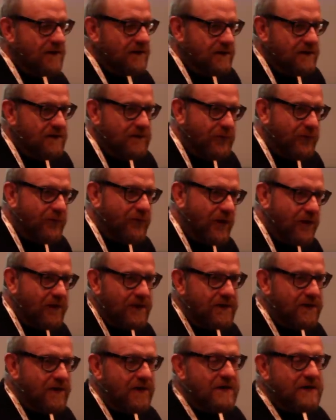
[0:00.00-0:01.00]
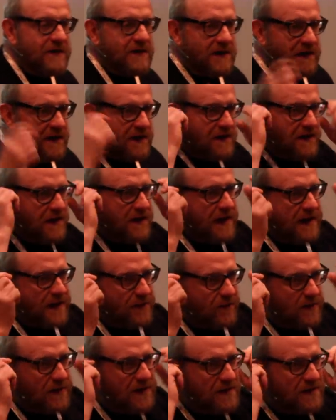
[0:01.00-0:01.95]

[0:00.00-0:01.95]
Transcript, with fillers: you'll find you're in and out,